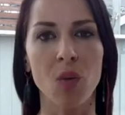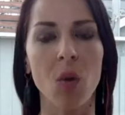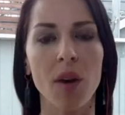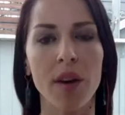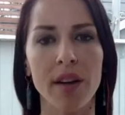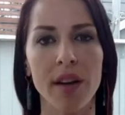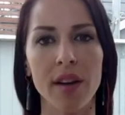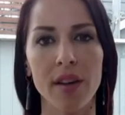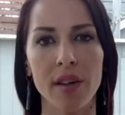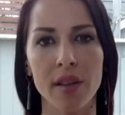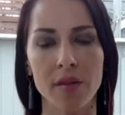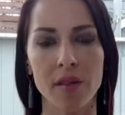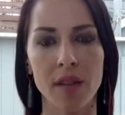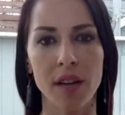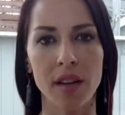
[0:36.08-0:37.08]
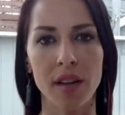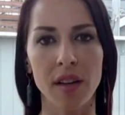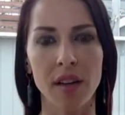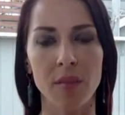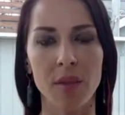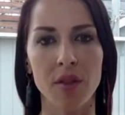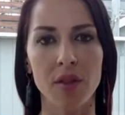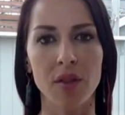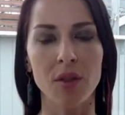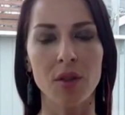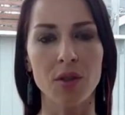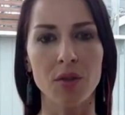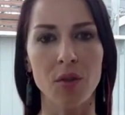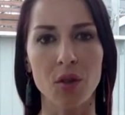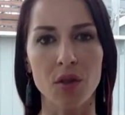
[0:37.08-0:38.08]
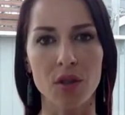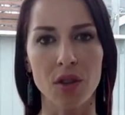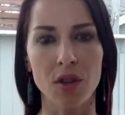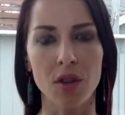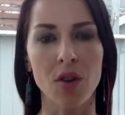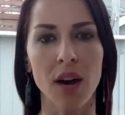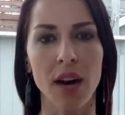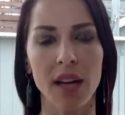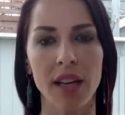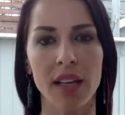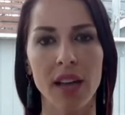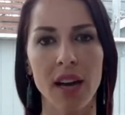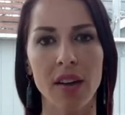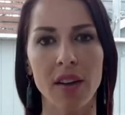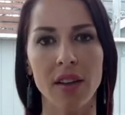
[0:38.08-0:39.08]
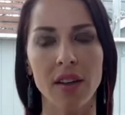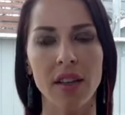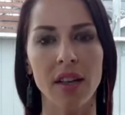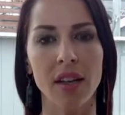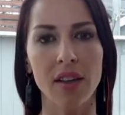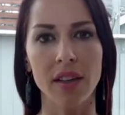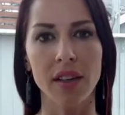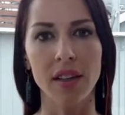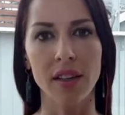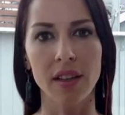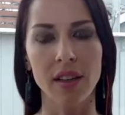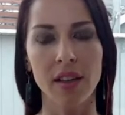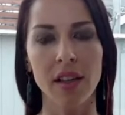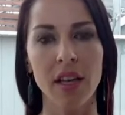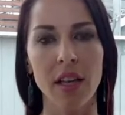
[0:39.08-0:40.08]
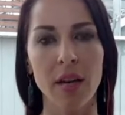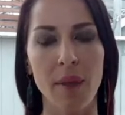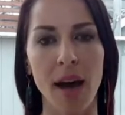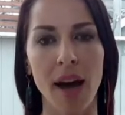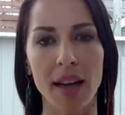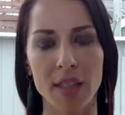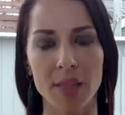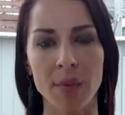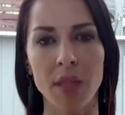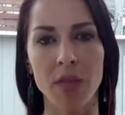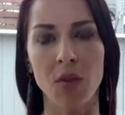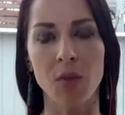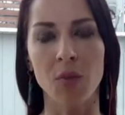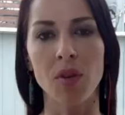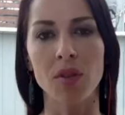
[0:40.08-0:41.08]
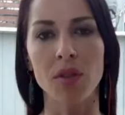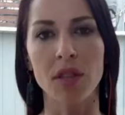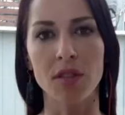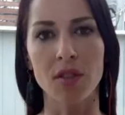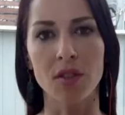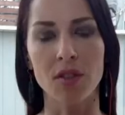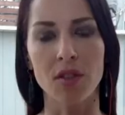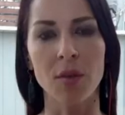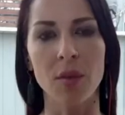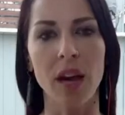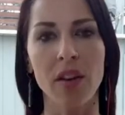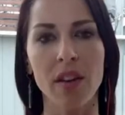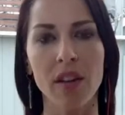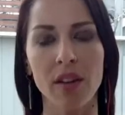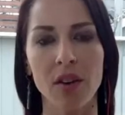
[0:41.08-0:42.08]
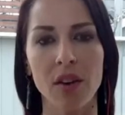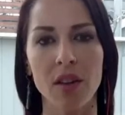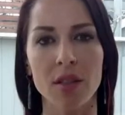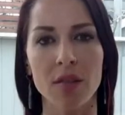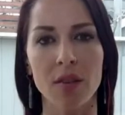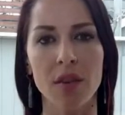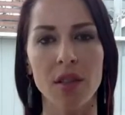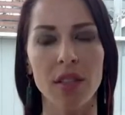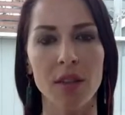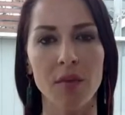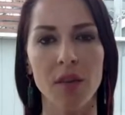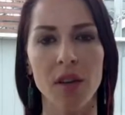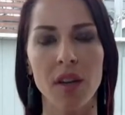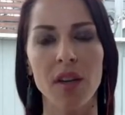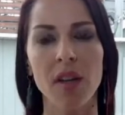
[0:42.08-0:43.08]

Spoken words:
narrative, that Maduro's forces are cracking down and killing en masse peaceful protesters. The reality on the ground is very different.